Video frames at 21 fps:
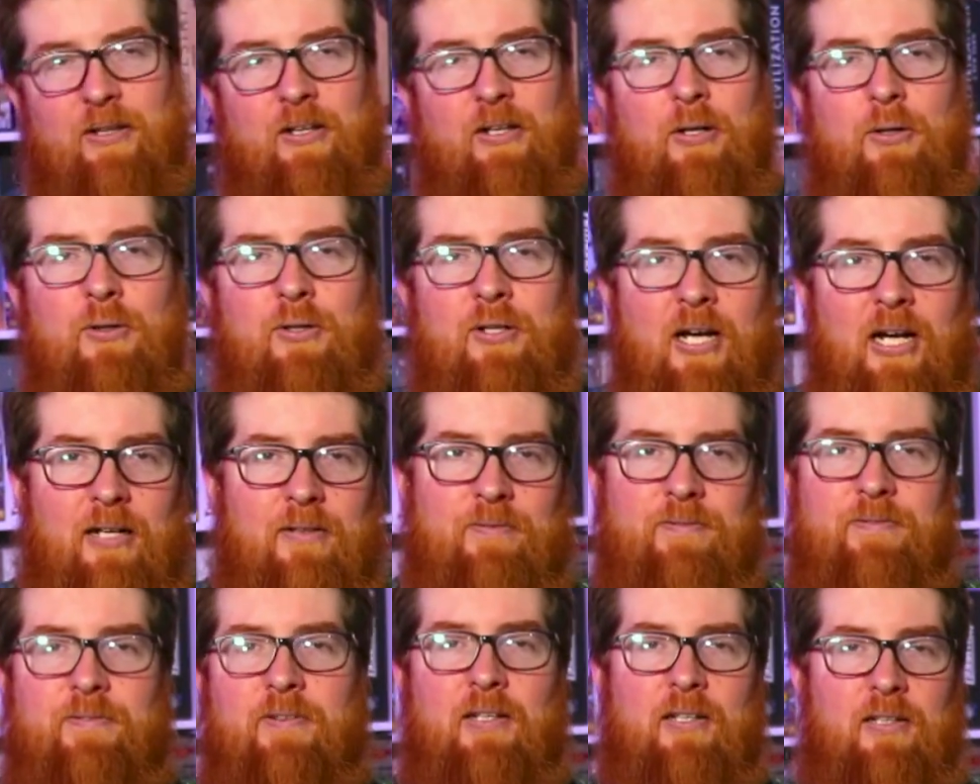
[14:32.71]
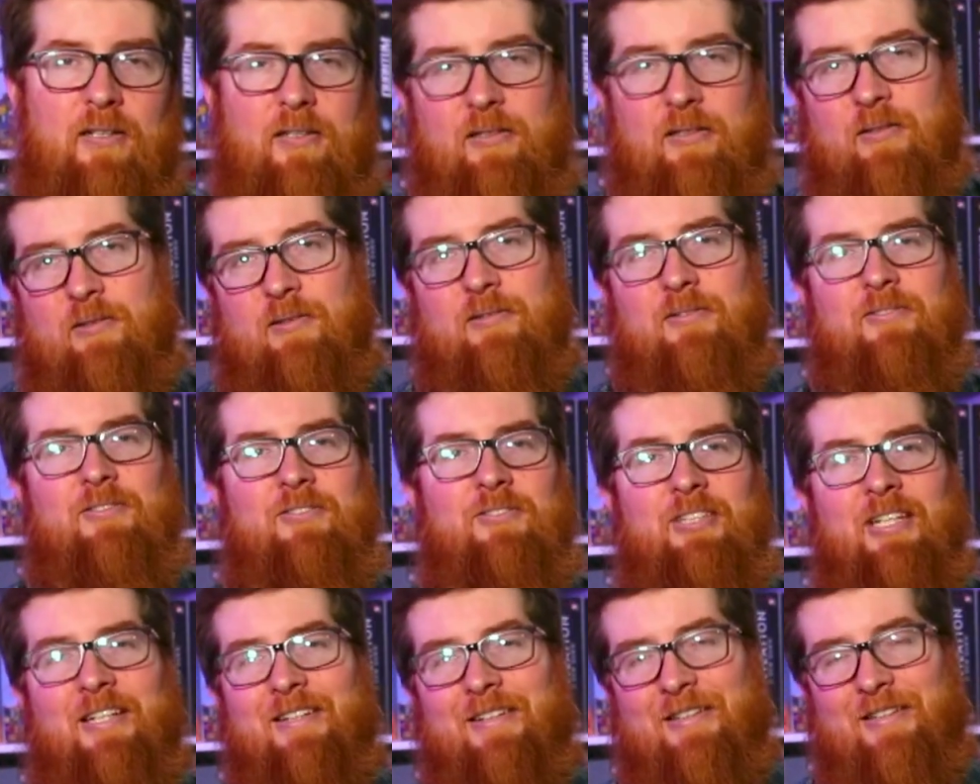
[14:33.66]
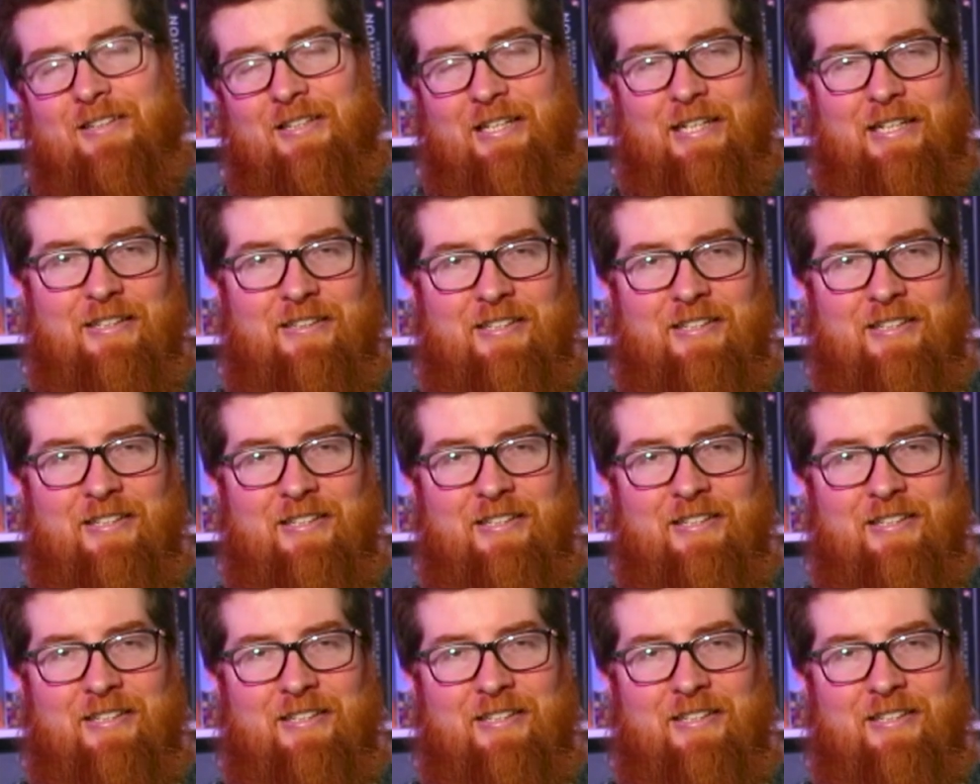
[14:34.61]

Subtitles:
They're all kind of cyclically